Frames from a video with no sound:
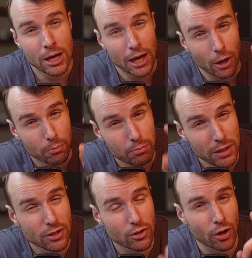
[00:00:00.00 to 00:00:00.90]
Now,
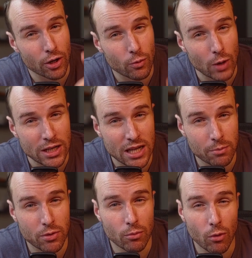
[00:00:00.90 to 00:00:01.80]
Bitcoin went
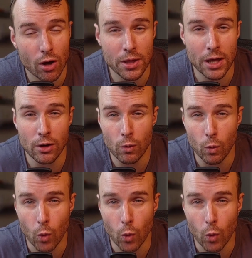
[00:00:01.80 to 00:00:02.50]
up more than